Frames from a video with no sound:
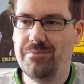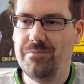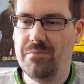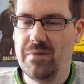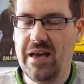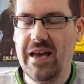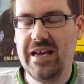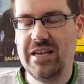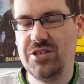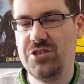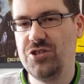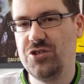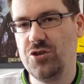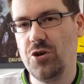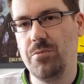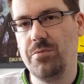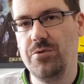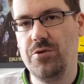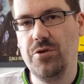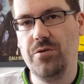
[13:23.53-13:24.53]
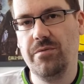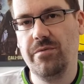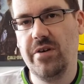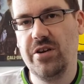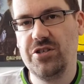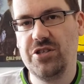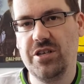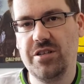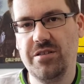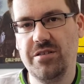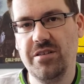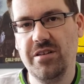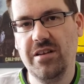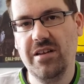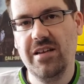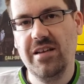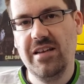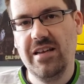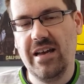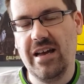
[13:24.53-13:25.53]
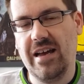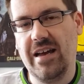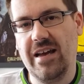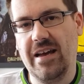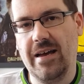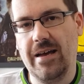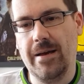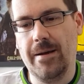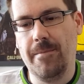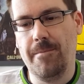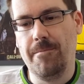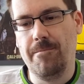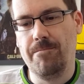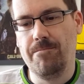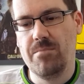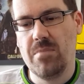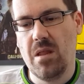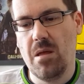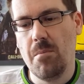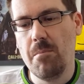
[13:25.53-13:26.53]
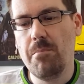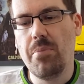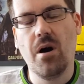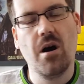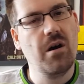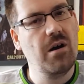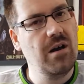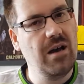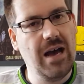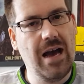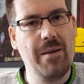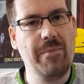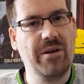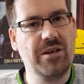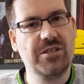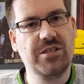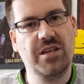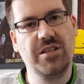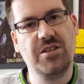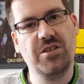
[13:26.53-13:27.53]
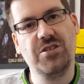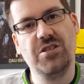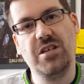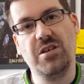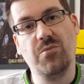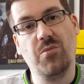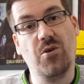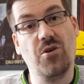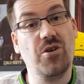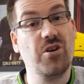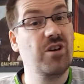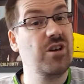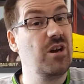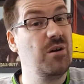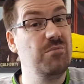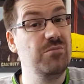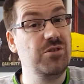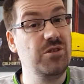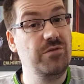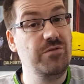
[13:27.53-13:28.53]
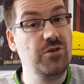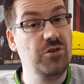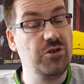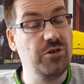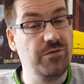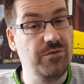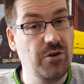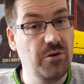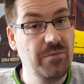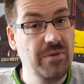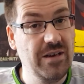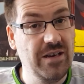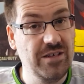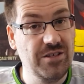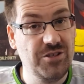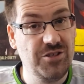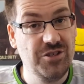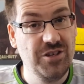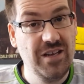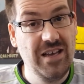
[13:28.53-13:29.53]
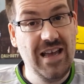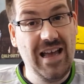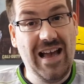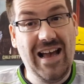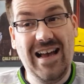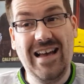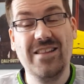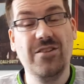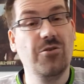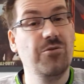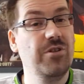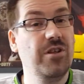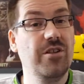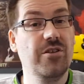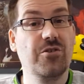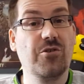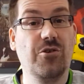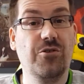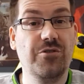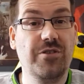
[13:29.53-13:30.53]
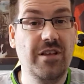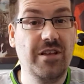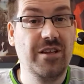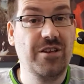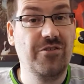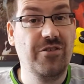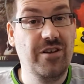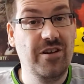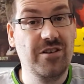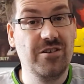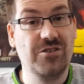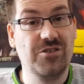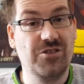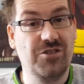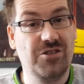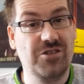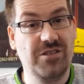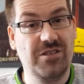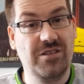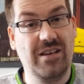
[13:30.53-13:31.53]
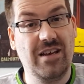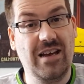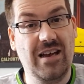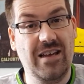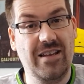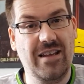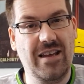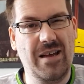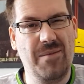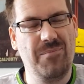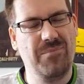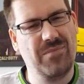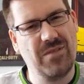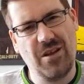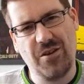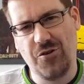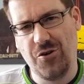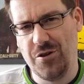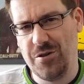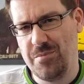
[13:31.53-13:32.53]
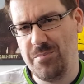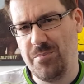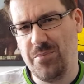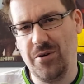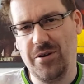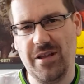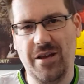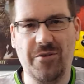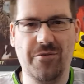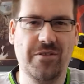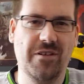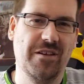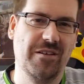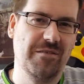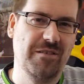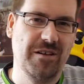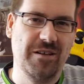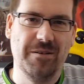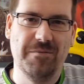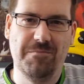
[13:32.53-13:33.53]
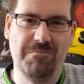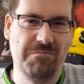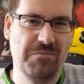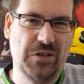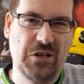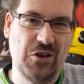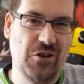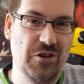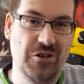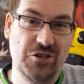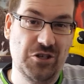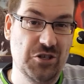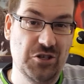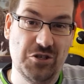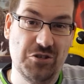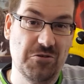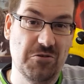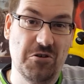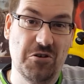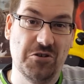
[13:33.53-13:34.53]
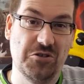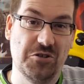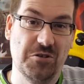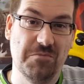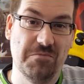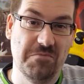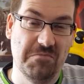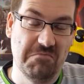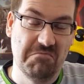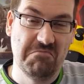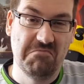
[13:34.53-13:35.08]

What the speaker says: Hitch stopped doing Vision, but I'm excited to see what comes in the future from Hitch and all the other content creators. And I got to point out that Courage is awesome.